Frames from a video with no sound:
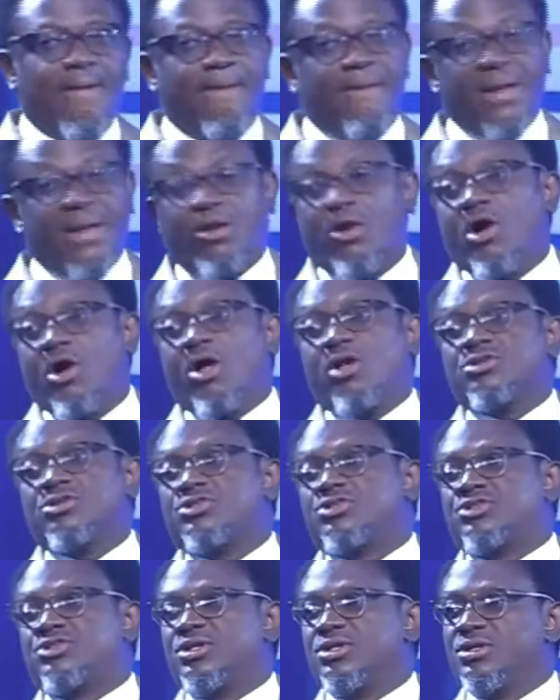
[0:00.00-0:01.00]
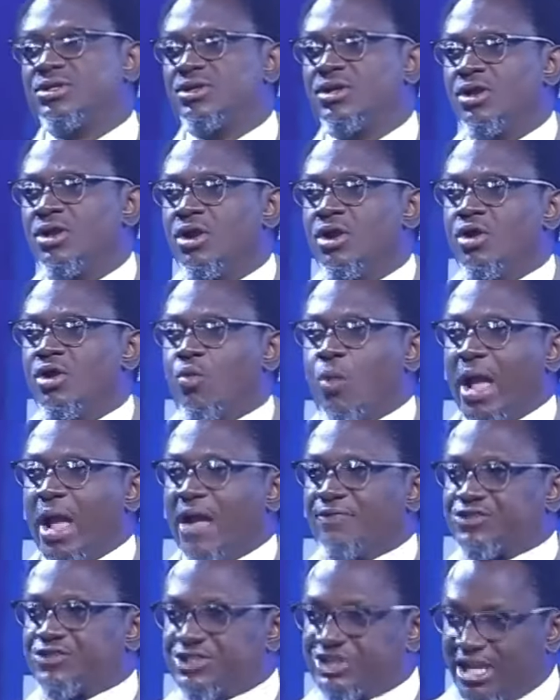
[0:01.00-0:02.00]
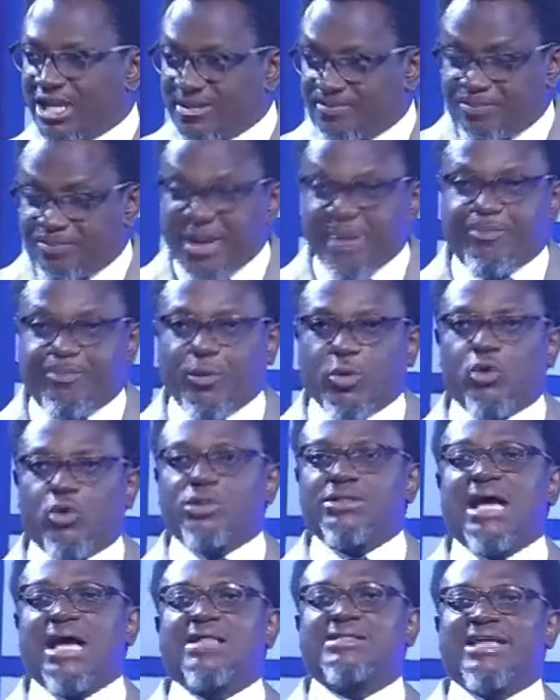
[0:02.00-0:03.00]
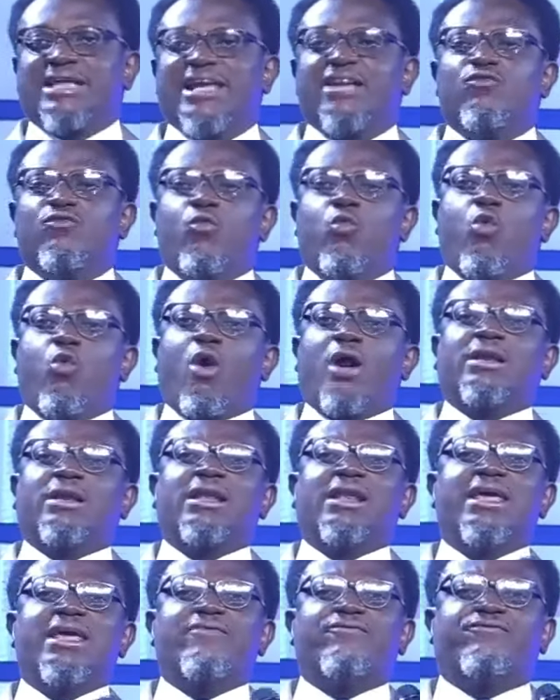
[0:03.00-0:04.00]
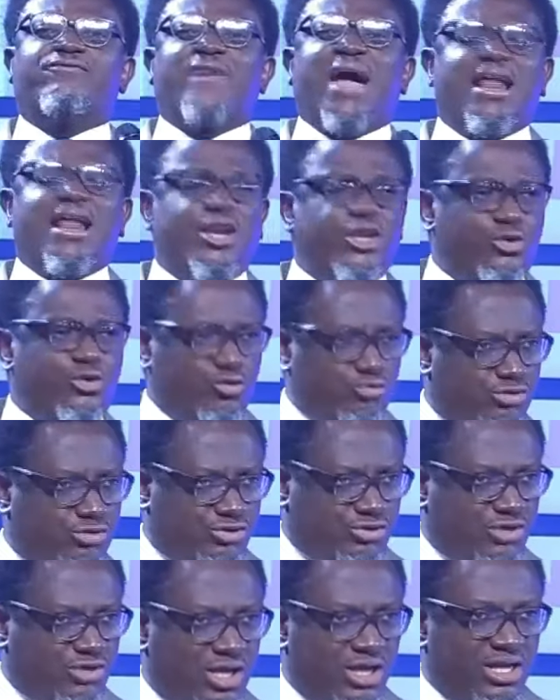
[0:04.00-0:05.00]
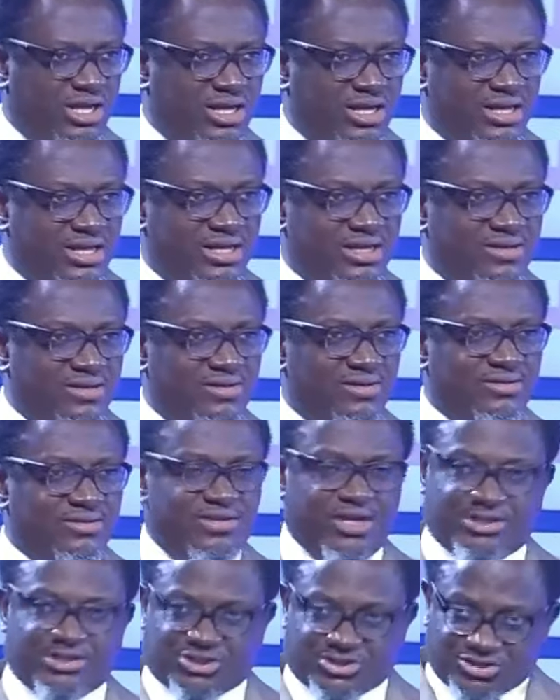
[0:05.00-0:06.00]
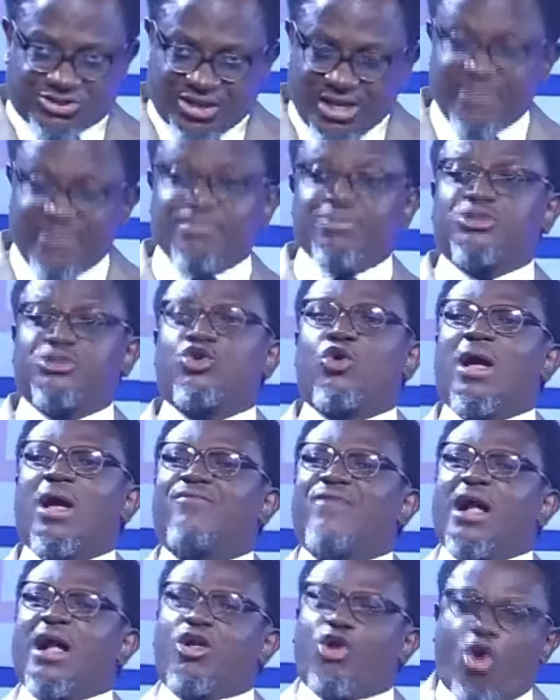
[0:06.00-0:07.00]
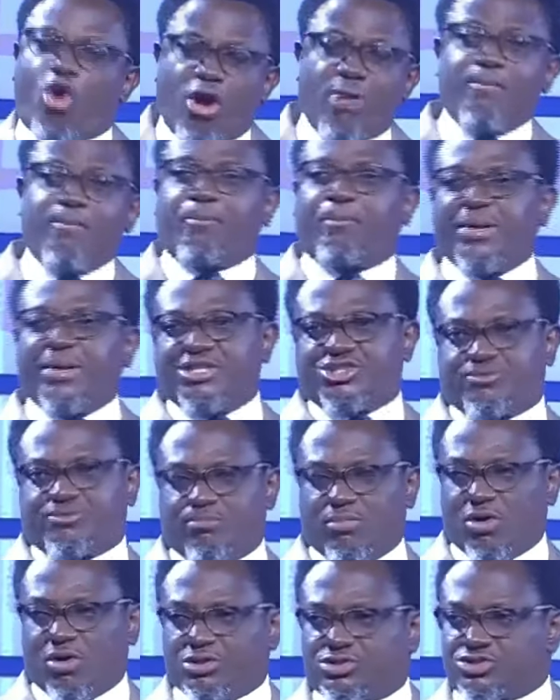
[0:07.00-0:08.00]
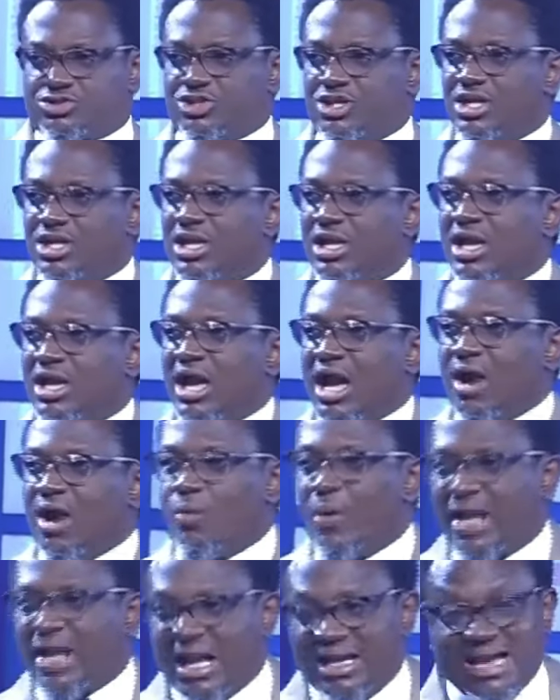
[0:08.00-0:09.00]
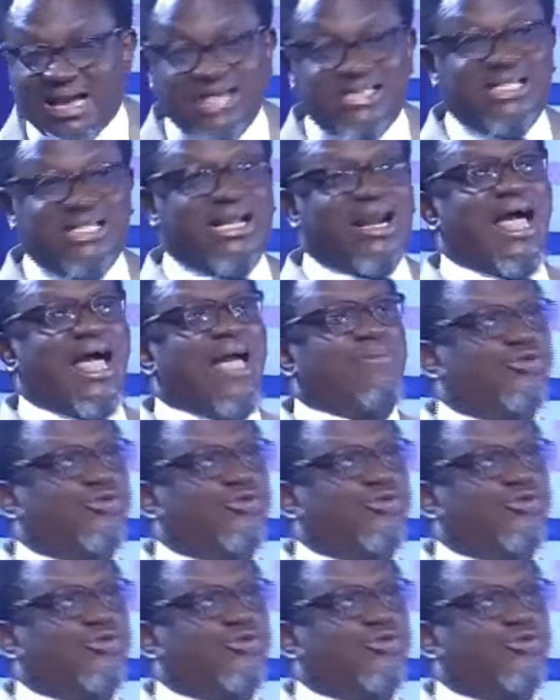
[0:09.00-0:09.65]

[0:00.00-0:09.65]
Because we have seen people that in worldly values, they seem to have accomplished much and we can ascribe